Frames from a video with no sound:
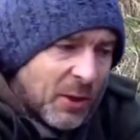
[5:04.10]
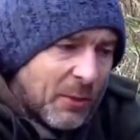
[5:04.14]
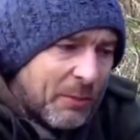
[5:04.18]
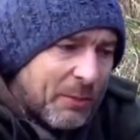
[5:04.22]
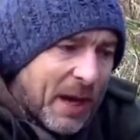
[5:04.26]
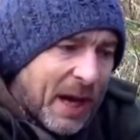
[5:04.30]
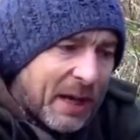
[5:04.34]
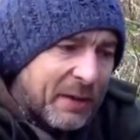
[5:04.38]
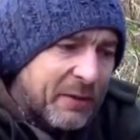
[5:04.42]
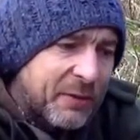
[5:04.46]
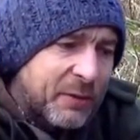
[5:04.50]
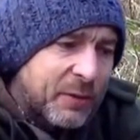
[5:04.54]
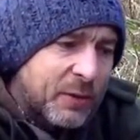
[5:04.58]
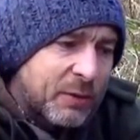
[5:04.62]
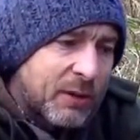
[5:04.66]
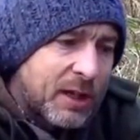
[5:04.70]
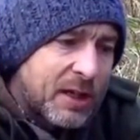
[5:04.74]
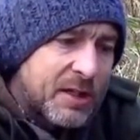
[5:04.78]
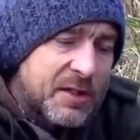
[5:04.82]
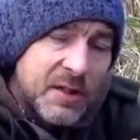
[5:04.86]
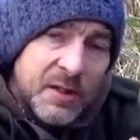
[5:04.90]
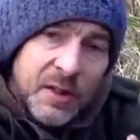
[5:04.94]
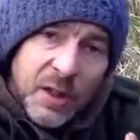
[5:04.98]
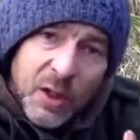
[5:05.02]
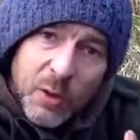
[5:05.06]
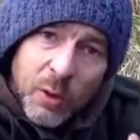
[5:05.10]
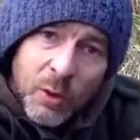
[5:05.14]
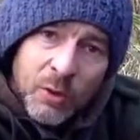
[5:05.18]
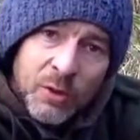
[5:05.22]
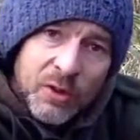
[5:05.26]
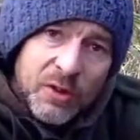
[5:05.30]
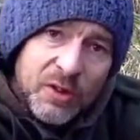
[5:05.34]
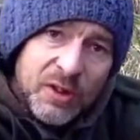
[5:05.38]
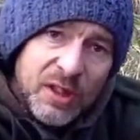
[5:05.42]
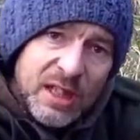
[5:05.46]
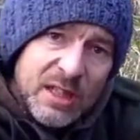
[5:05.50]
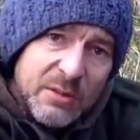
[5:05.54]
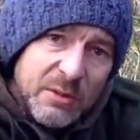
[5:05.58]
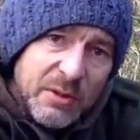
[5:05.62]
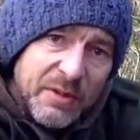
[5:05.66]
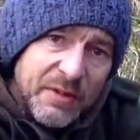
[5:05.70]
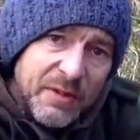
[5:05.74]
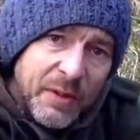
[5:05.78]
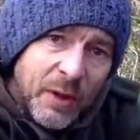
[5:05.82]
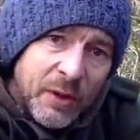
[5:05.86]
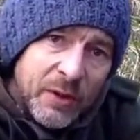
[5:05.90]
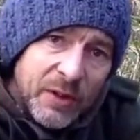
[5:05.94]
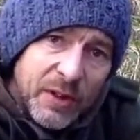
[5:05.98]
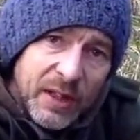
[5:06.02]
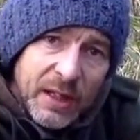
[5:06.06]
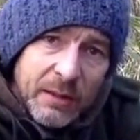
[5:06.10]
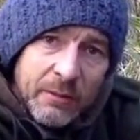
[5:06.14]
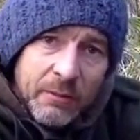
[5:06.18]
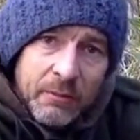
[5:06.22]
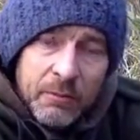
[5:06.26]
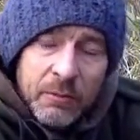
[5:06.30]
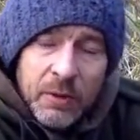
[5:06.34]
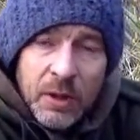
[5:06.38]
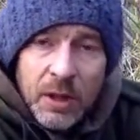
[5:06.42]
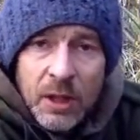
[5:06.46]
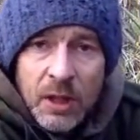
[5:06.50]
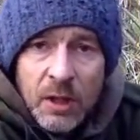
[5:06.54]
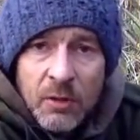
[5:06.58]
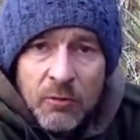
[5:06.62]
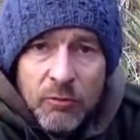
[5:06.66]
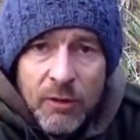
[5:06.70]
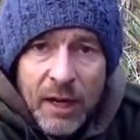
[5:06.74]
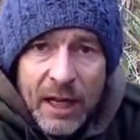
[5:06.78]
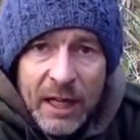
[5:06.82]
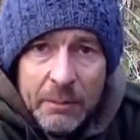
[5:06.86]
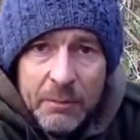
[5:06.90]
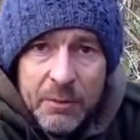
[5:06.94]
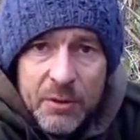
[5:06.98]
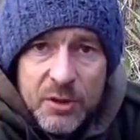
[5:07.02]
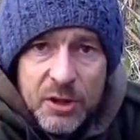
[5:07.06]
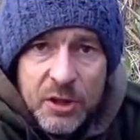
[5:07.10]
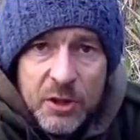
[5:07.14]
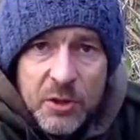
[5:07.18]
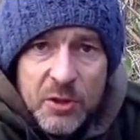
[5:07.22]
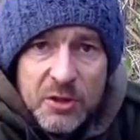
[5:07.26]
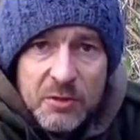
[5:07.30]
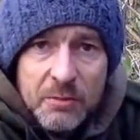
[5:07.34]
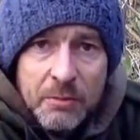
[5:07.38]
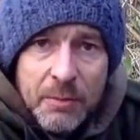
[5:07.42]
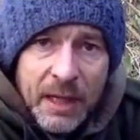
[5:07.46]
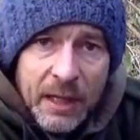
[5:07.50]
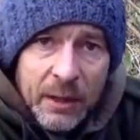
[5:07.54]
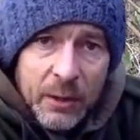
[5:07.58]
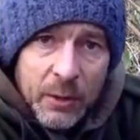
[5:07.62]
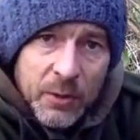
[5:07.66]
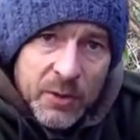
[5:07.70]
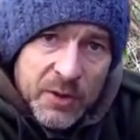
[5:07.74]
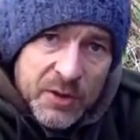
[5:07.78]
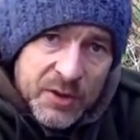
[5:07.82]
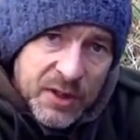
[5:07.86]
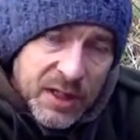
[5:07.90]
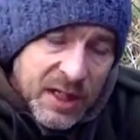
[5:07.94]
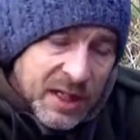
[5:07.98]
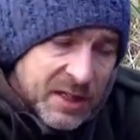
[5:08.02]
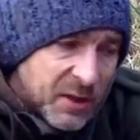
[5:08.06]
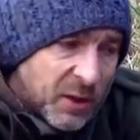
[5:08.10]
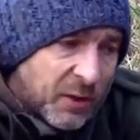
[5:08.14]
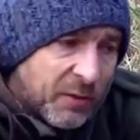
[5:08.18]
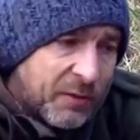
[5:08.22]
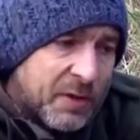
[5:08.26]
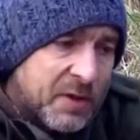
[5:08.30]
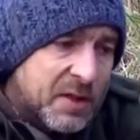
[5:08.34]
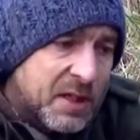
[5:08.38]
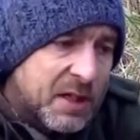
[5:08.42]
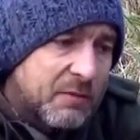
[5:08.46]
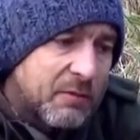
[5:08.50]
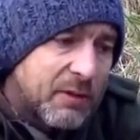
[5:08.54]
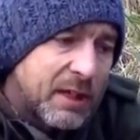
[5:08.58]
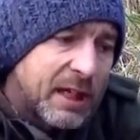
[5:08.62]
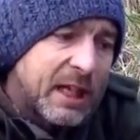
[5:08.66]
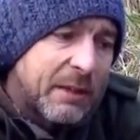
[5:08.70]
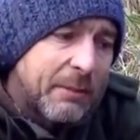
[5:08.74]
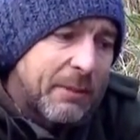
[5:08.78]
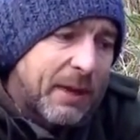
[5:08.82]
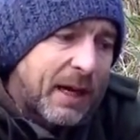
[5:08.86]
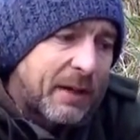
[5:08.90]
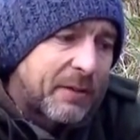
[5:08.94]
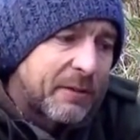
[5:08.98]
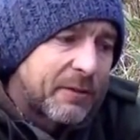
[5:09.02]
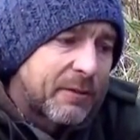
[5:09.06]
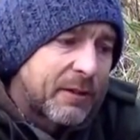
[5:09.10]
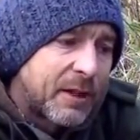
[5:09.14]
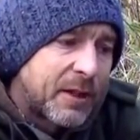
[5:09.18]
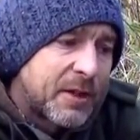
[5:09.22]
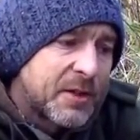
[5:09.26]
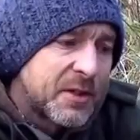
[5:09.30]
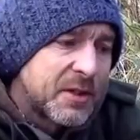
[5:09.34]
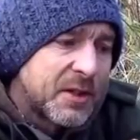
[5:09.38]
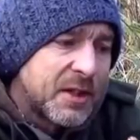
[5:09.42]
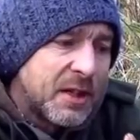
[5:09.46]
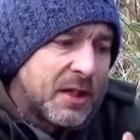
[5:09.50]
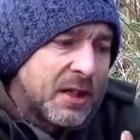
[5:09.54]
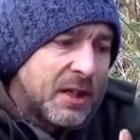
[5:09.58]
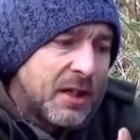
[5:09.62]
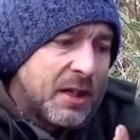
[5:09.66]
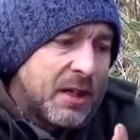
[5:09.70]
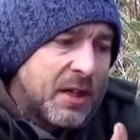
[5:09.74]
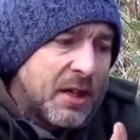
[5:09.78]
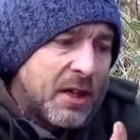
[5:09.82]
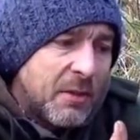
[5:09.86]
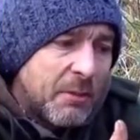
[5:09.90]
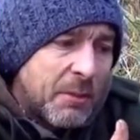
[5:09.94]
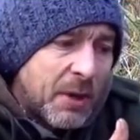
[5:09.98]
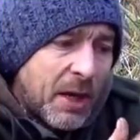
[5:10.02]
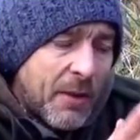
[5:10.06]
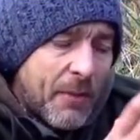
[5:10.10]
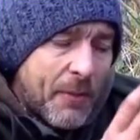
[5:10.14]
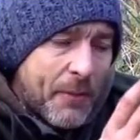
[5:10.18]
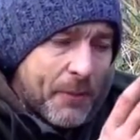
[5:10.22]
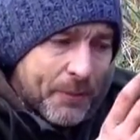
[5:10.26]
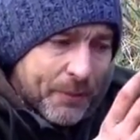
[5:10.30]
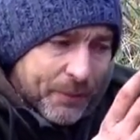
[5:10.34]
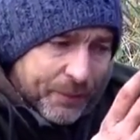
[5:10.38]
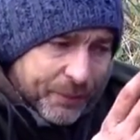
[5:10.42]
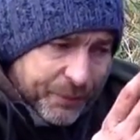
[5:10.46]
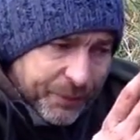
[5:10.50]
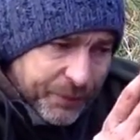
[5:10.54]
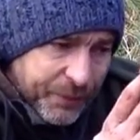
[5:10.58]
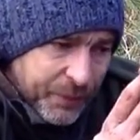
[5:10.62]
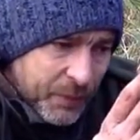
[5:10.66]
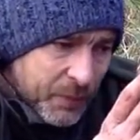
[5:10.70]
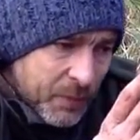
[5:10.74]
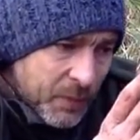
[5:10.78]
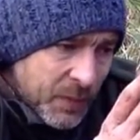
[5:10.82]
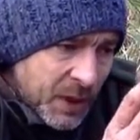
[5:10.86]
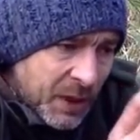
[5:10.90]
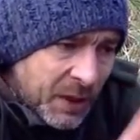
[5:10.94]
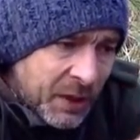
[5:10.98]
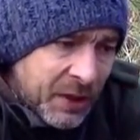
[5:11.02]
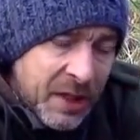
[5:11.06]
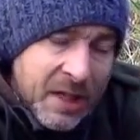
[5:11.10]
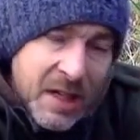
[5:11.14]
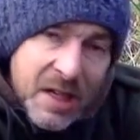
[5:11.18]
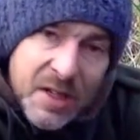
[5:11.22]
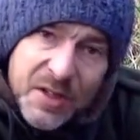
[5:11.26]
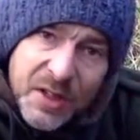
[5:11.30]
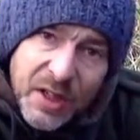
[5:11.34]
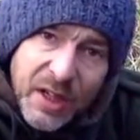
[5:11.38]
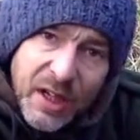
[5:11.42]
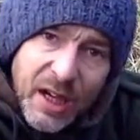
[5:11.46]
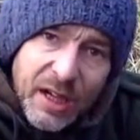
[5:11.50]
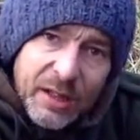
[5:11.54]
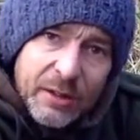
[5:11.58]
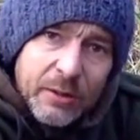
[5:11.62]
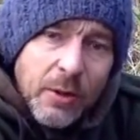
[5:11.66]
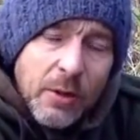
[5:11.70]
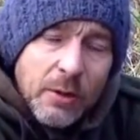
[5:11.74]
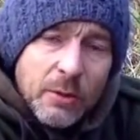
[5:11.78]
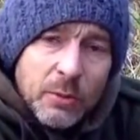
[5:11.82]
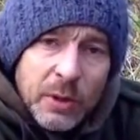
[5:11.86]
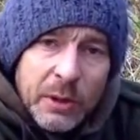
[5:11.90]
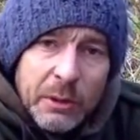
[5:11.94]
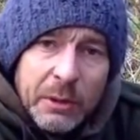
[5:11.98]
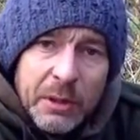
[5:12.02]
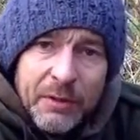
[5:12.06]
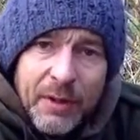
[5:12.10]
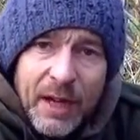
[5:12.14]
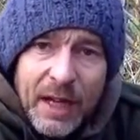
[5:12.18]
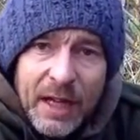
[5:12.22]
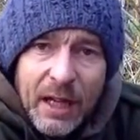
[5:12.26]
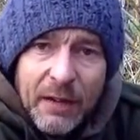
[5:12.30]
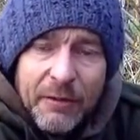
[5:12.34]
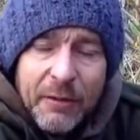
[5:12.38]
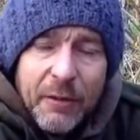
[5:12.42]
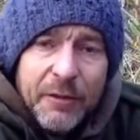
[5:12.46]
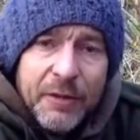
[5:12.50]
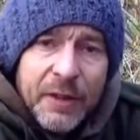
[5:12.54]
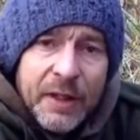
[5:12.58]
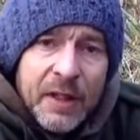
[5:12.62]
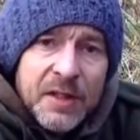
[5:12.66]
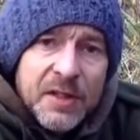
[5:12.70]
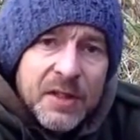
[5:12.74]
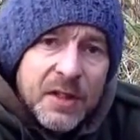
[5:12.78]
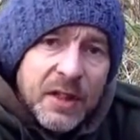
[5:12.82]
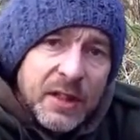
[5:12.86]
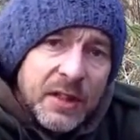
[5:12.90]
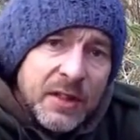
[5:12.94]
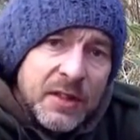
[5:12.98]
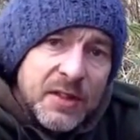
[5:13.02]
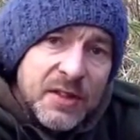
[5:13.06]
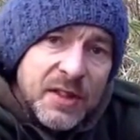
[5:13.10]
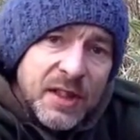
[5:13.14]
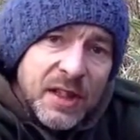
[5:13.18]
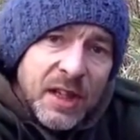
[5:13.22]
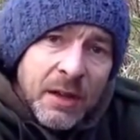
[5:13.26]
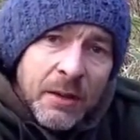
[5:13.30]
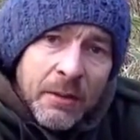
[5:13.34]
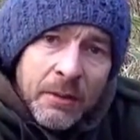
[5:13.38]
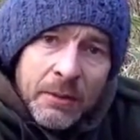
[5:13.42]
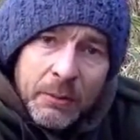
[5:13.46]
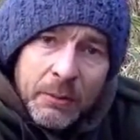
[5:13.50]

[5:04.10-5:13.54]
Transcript: bad for us in the quantities we find it in ready produced meals, it's obviously really bad for us. But years ago we would have had other things to consider.